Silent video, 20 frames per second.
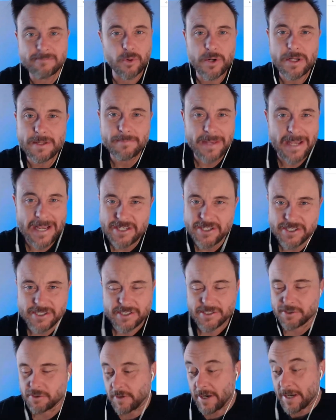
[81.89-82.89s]
Morning pages
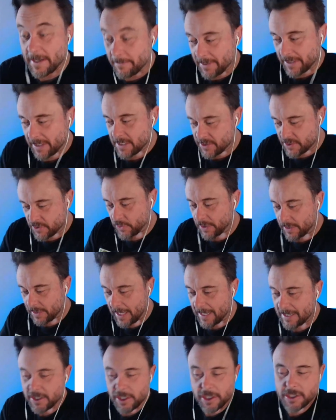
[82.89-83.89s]
is great because you can
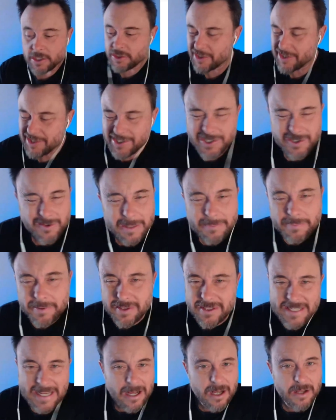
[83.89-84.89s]
like just
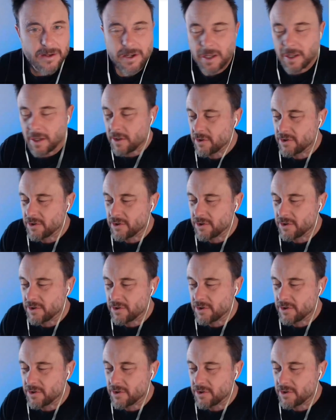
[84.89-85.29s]
scribble down.